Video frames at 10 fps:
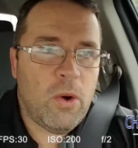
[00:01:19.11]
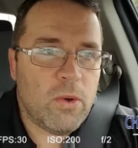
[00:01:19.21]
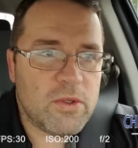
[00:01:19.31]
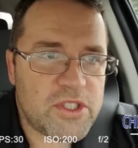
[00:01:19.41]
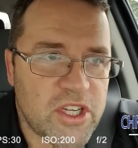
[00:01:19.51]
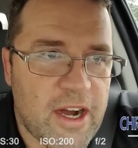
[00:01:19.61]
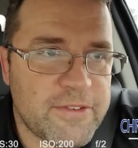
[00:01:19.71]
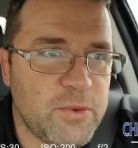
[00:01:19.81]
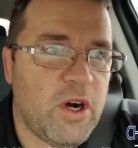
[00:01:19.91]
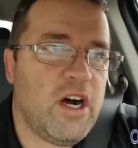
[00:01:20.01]

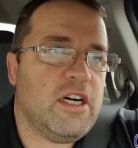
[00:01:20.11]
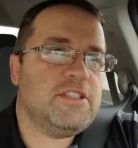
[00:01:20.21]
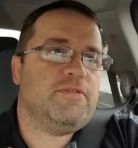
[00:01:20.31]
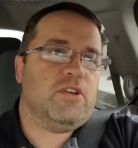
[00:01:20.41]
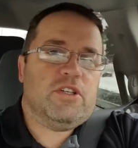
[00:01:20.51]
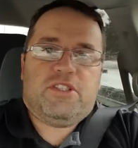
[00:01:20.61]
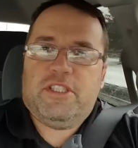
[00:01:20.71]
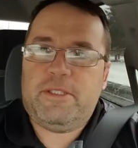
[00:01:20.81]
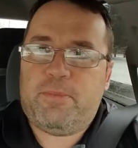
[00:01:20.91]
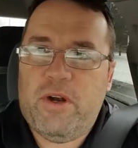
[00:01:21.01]
Soft wash
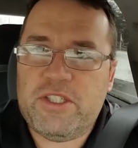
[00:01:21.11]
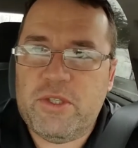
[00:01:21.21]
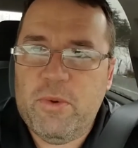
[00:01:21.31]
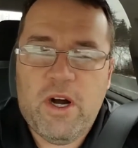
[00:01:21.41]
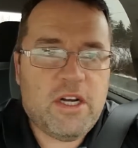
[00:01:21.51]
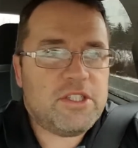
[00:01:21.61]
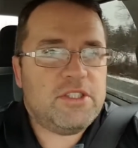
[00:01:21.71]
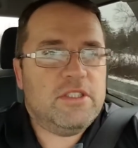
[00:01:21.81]
versus pressure wash.